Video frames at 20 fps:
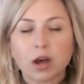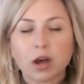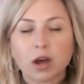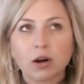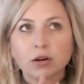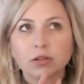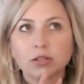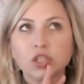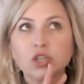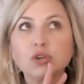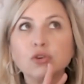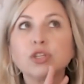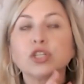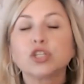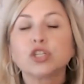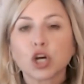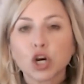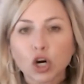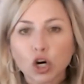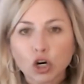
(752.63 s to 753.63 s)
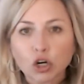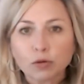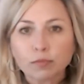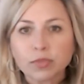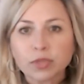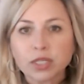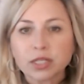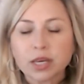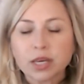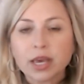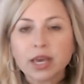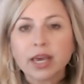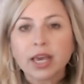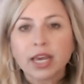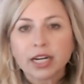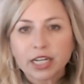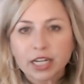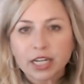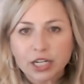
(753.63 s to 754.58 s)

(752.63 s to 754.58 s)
or to the terms and